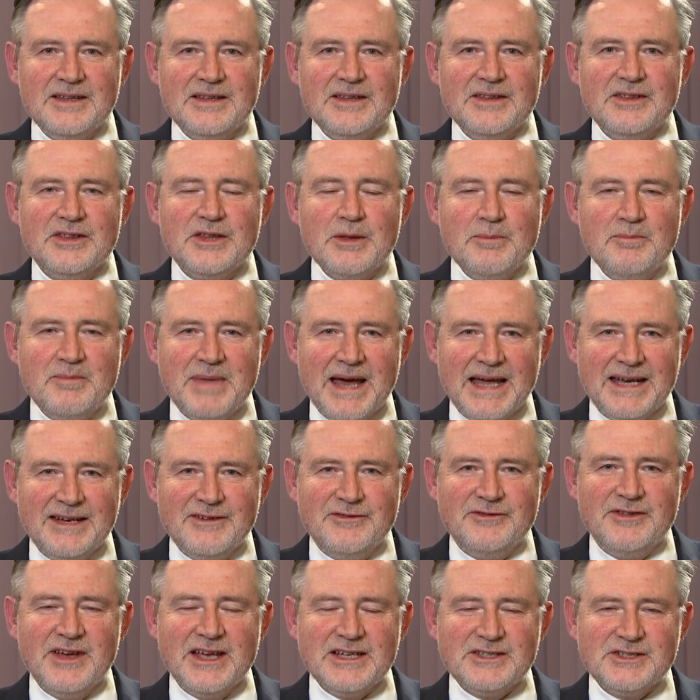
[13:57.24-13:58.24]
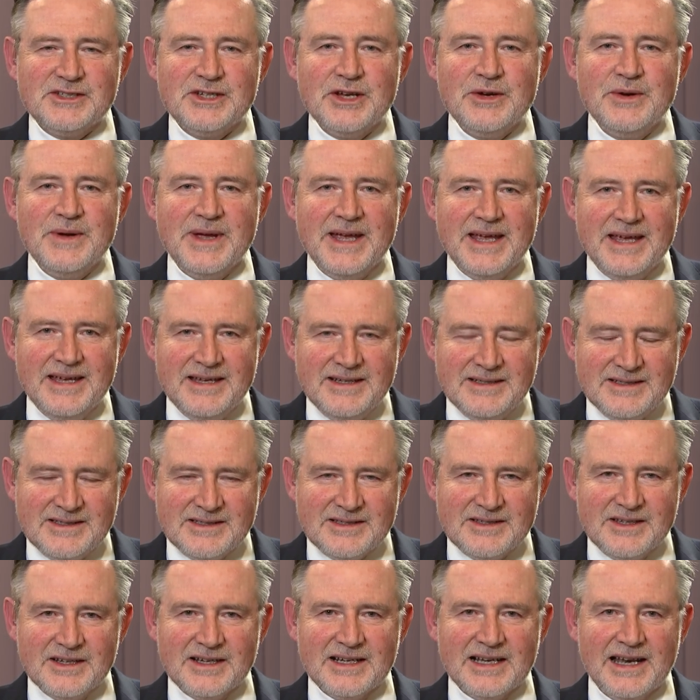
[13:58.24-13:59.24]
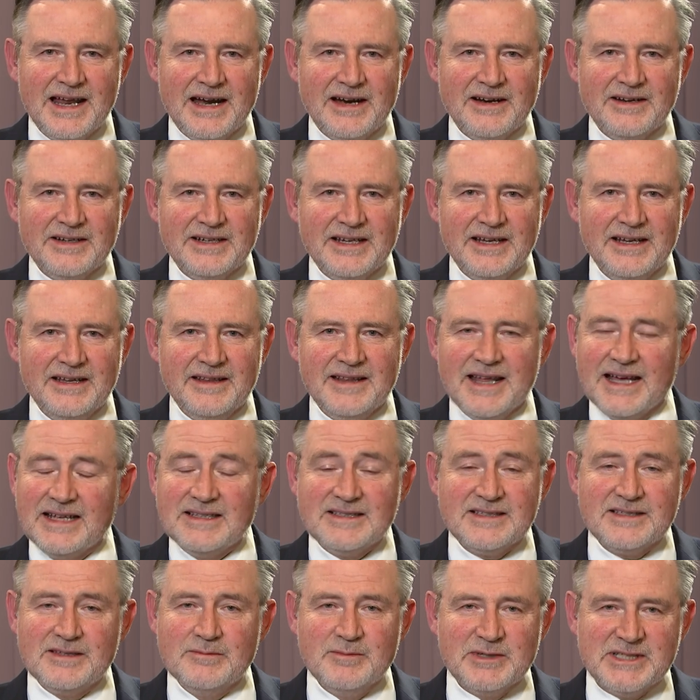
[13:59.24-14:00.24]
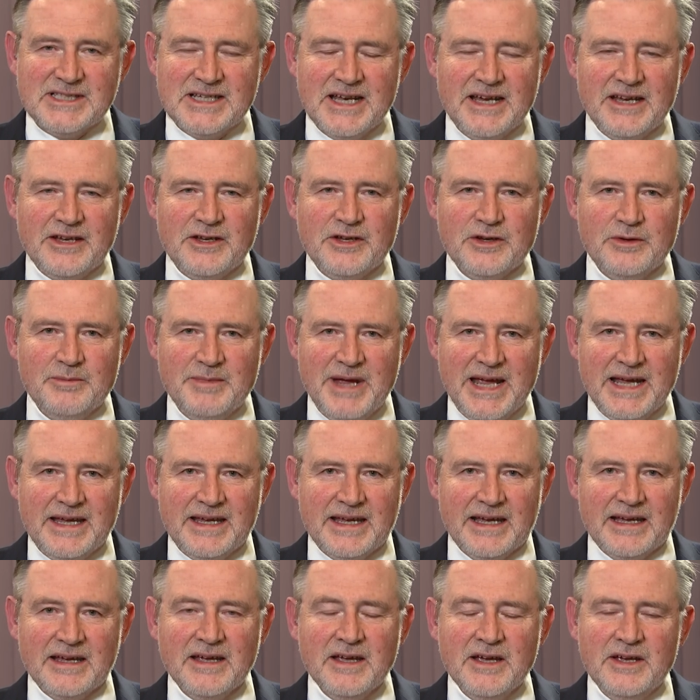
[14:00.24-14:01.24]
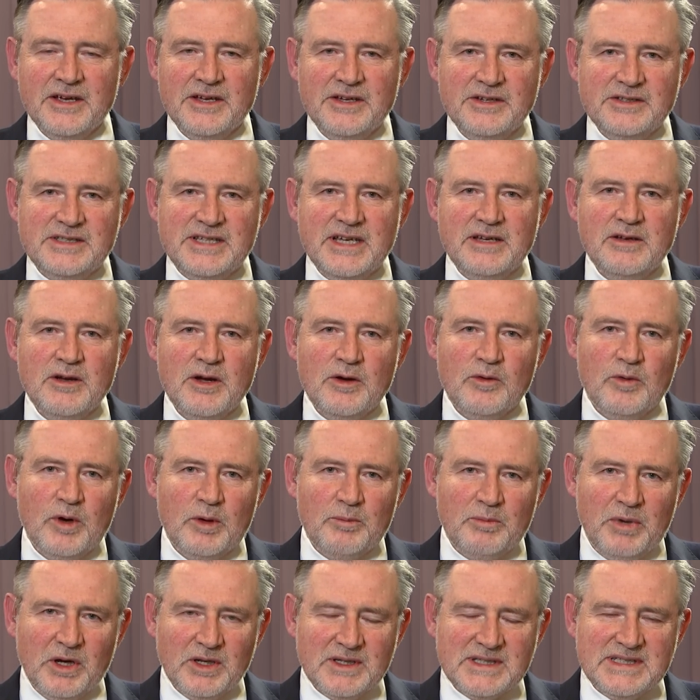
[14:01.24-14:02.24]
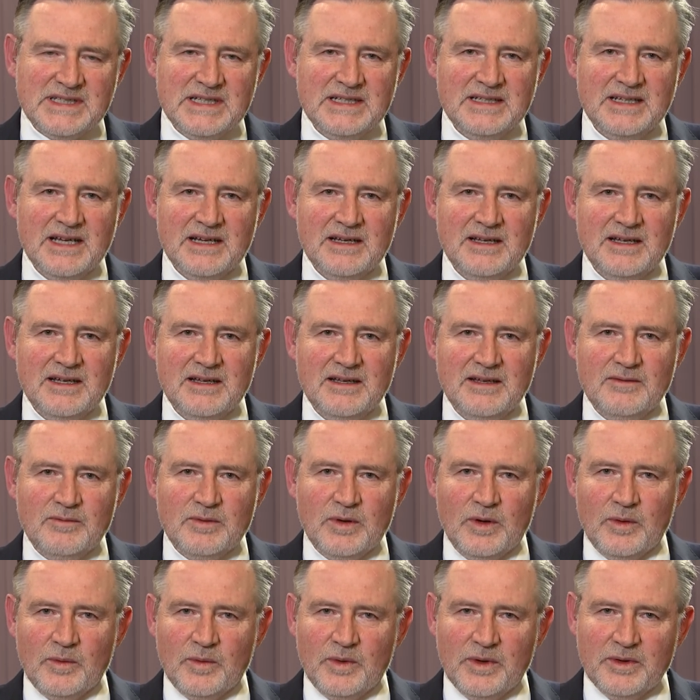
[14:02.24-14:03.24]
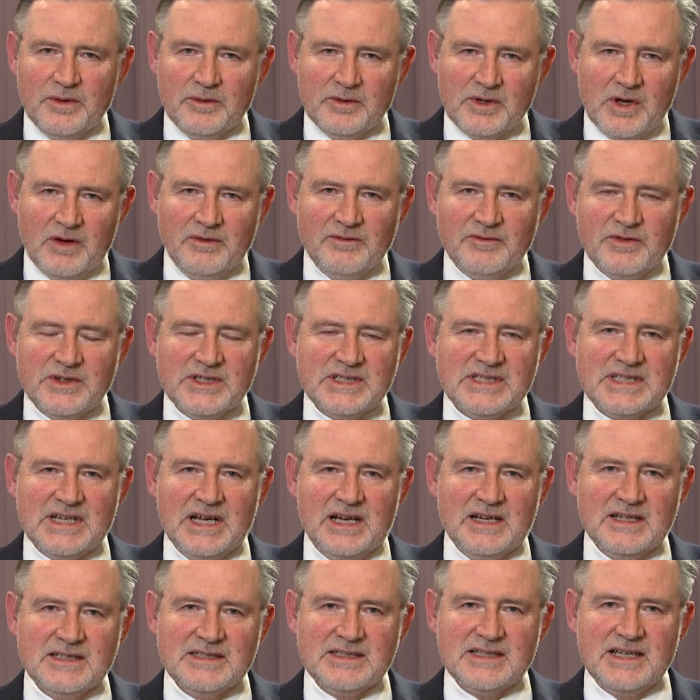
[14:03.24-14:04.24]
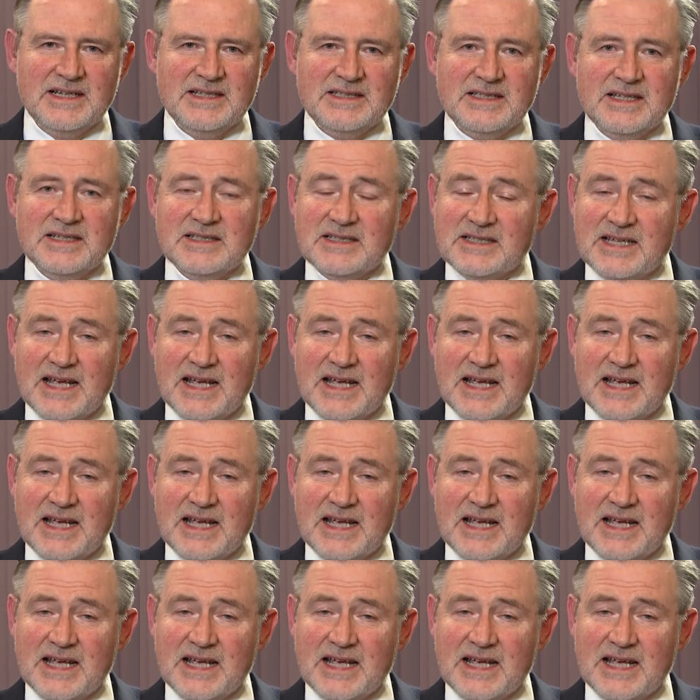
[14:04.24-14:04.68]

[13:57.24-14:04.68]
The manifesto is the clarity. That's the mistake you're making. You see, what conference does is it